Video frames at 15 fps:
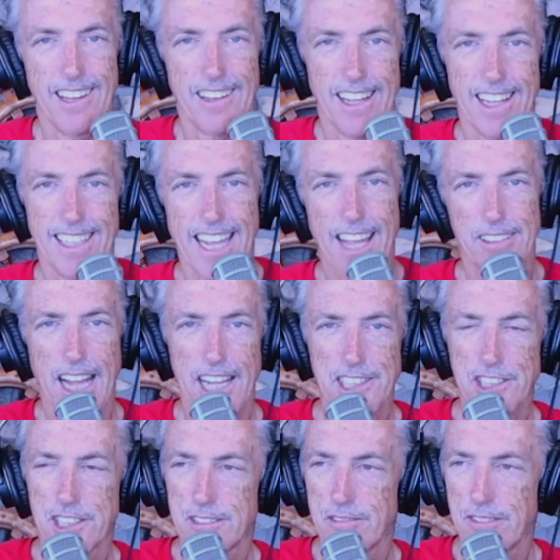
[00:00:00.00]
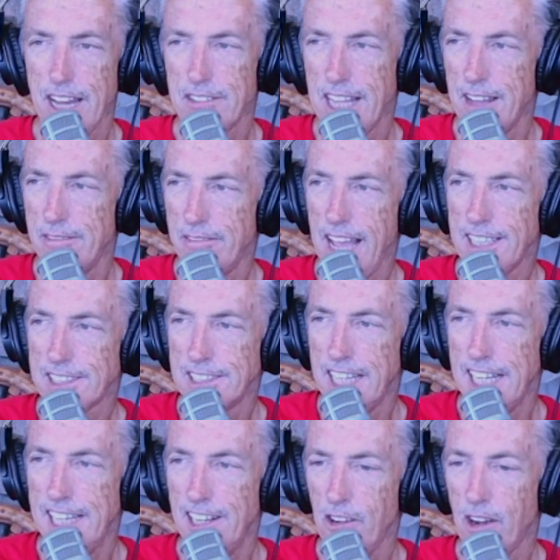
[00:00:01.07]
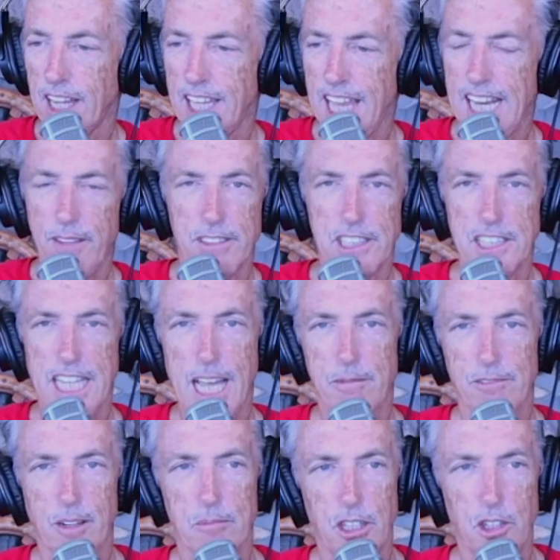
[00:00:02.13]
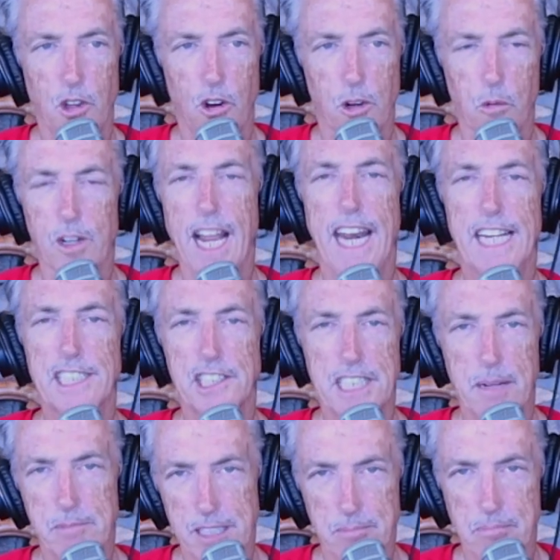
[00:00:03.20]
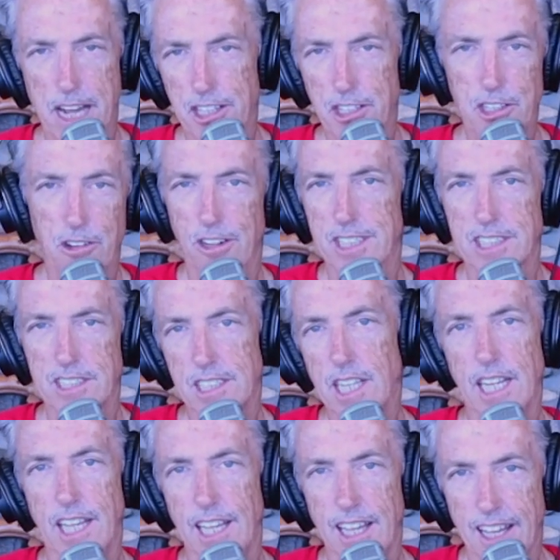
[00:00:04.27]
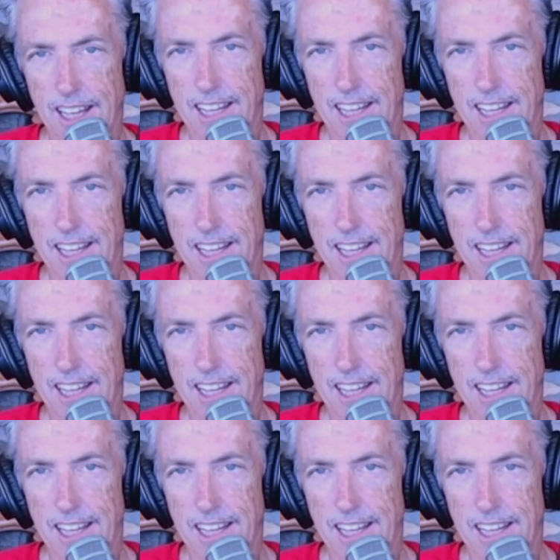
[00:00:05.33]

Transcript: And that, I just found that fascinating. Oh, I can't even say I'm from New York. We're not accepted by New York City,